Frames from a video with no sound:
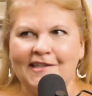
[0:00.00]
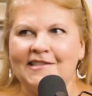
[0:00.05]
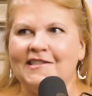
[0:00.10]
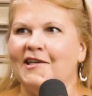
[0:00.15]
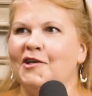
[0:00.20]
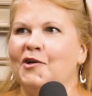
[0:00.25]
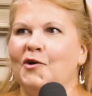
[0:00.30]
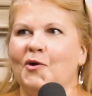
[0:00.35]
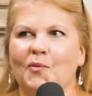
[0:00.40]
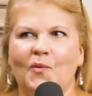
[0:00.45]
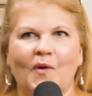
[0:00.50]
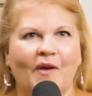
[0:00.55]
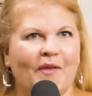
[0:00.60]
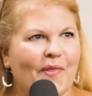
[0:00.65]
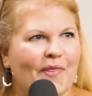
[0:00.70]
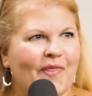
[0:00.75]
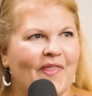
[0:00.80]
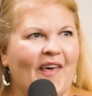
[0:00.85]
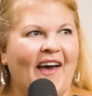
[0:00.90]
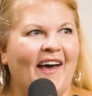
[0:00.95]
a dinner
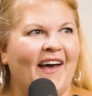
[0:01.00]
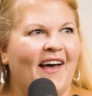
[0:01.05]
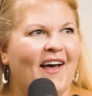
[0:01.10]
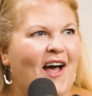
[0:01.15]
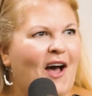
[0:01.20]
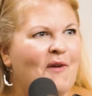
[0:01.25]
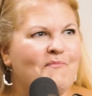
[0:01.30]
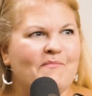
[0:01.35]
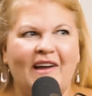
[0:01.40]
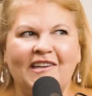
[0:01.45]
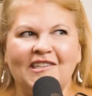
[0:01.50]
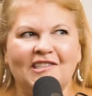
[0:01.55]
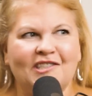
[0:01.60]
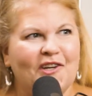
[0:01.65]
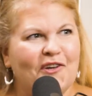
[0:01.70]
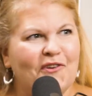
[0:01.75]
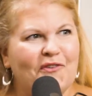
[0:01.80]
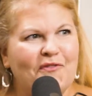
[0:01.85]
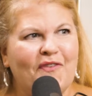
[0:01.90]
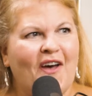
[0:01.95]
with a
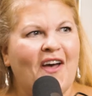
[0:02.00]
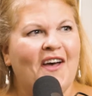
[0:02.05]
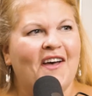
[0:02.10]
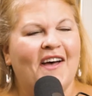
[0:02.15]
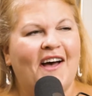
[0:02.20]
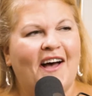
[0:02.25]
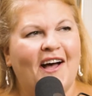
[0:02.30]
bunch of